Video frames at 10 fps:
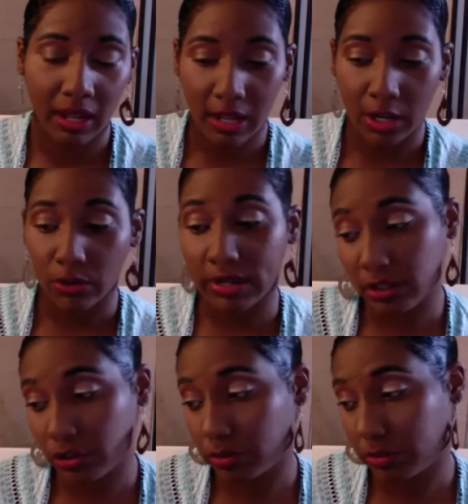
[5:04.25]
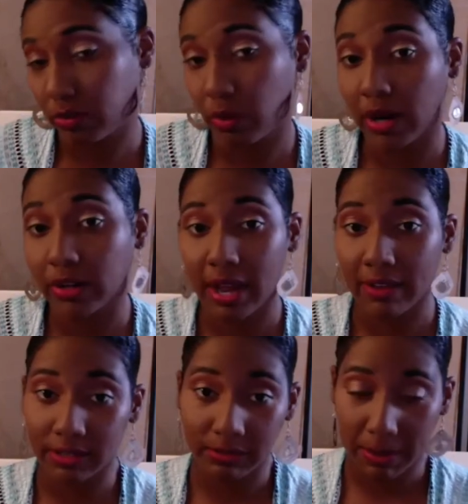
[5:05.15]
Do I think you should be required to have
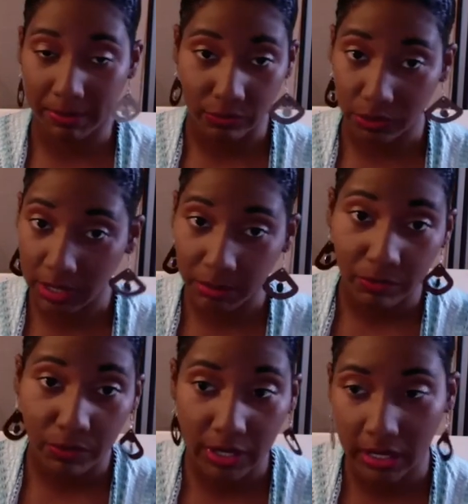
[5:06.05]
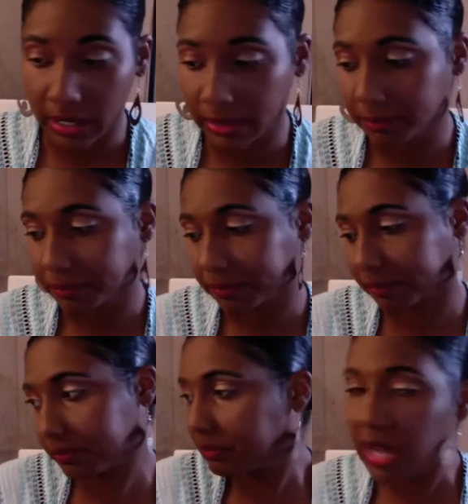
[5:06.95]
some type of screening before you get a gun?
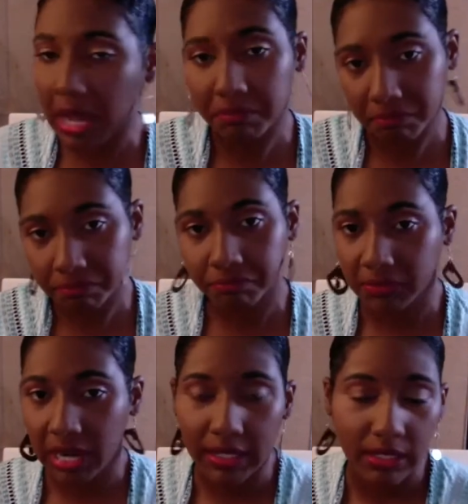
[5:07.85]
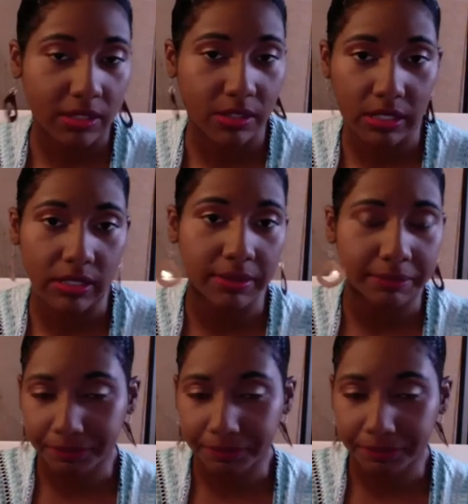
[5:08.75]
Yeah, I think that's decent.